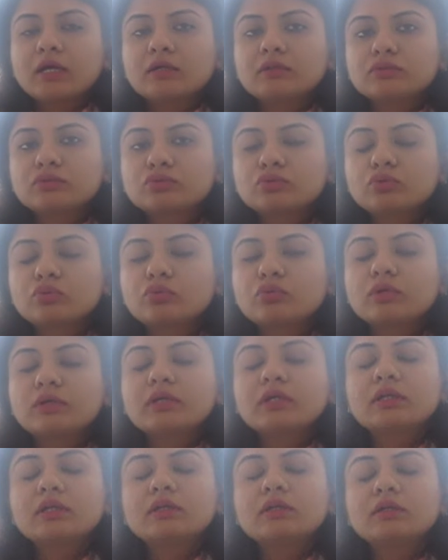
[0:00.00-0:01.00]
So
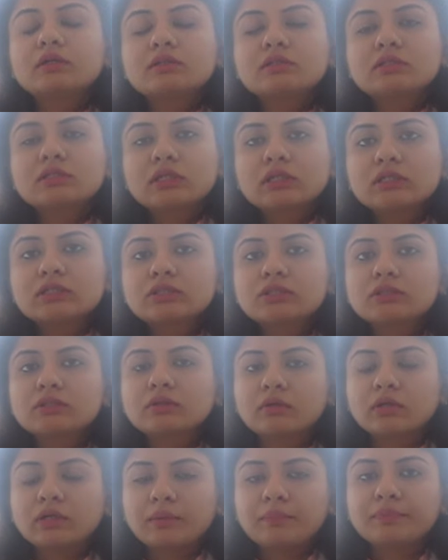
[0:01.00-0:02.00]
in
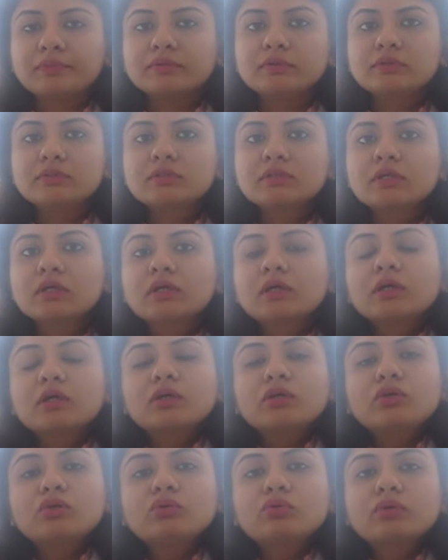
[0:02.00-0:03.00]
such couples,
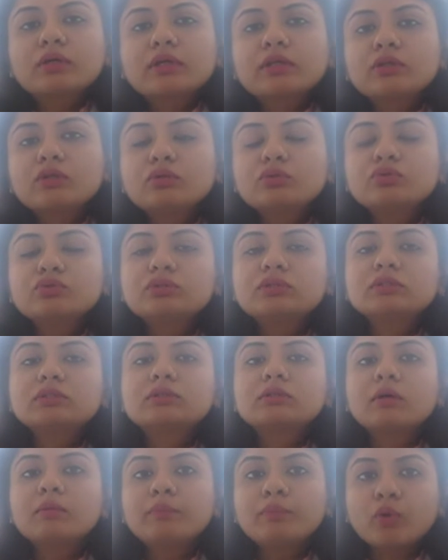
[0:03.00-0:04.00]
you can use
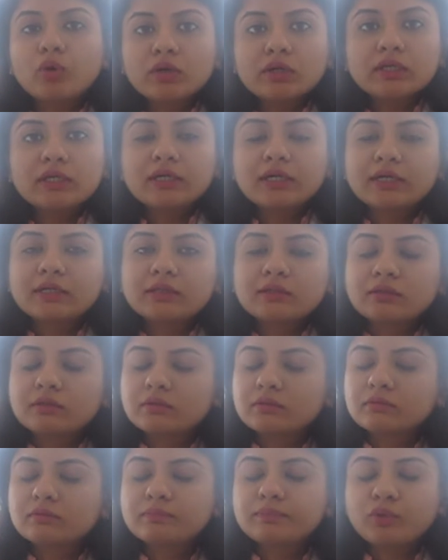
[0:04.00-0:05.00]

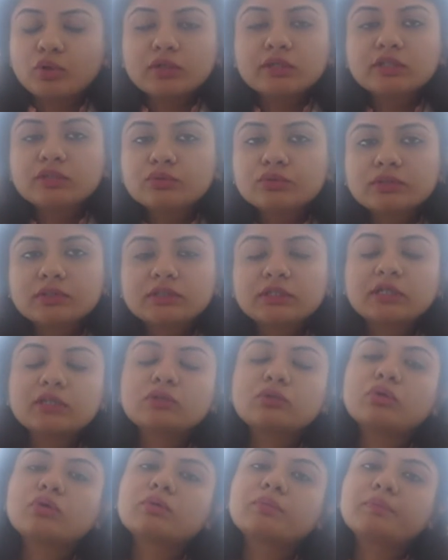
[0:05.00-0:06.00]

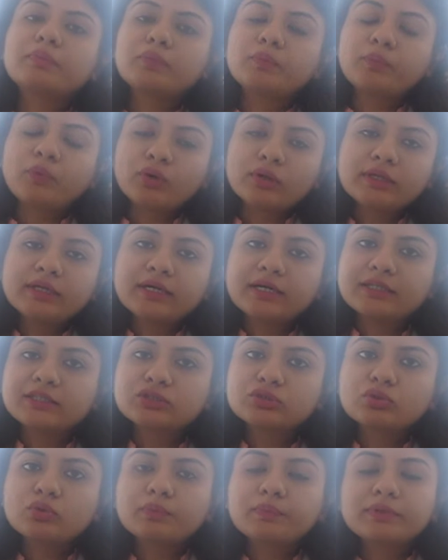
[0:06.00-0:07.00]
polyurethane or
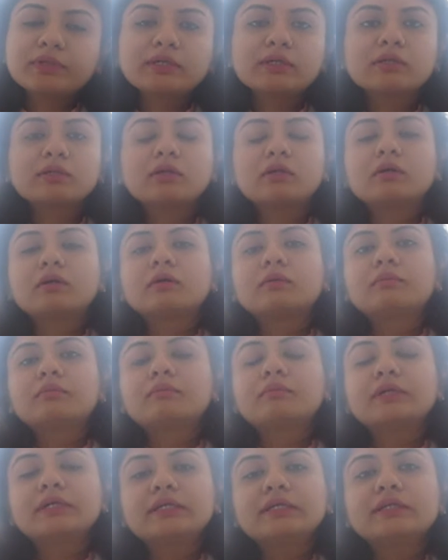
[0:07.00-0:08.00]
polyisoprene
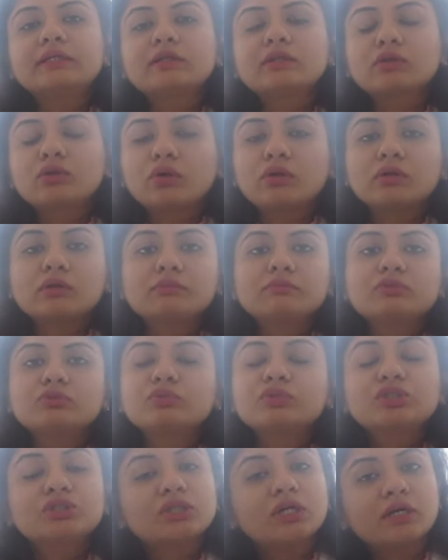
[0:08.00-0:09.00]
material condoms,
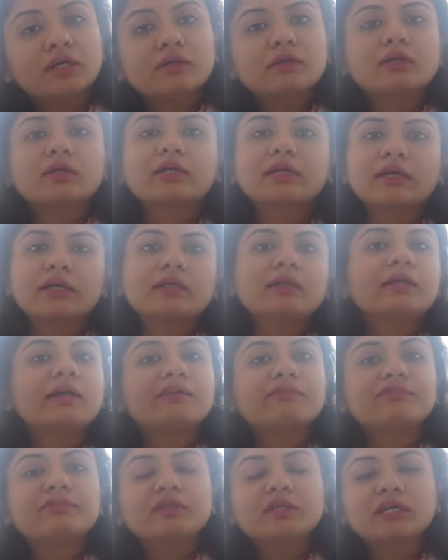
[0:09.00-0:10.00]
which are again
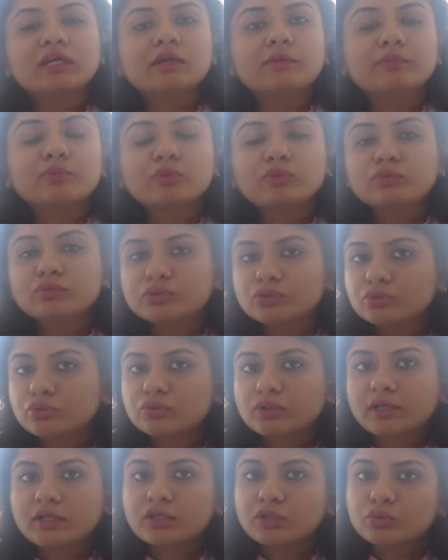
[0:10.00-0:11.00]
FDA approved, so
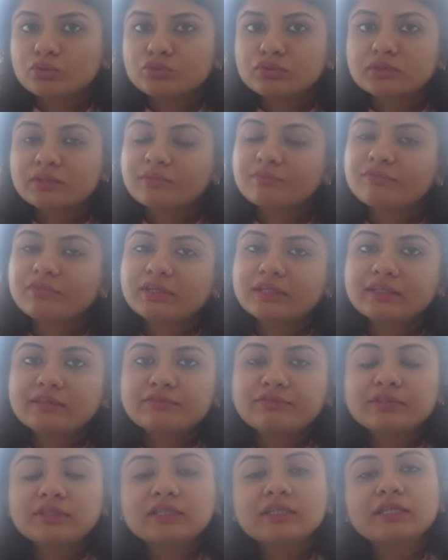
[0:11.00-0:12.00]
you can use them very
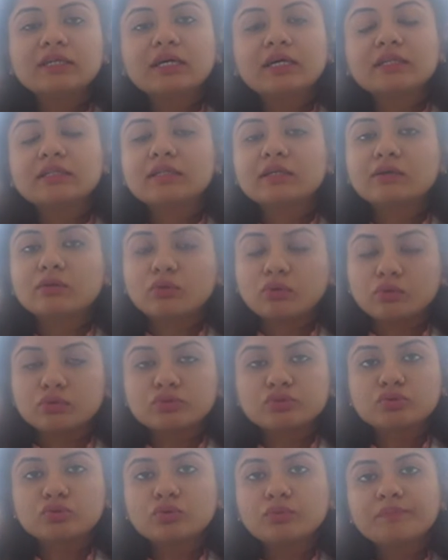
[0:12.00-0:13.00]
freely and they are
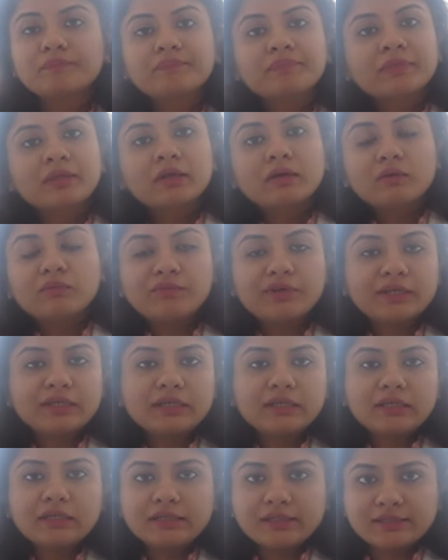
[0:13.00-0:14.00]
also
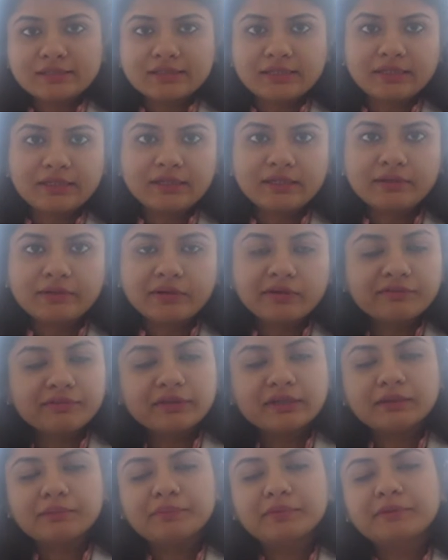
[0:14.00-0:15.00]
very easily
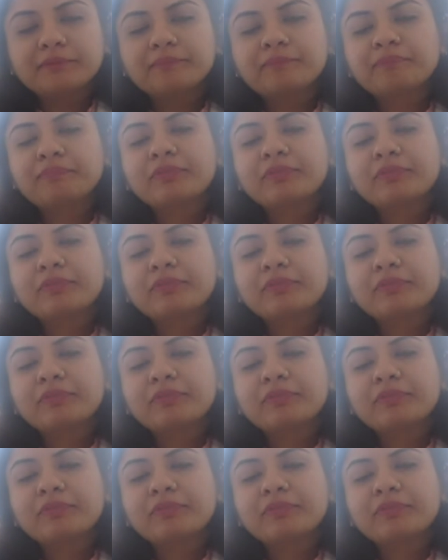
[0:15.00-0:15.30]
available.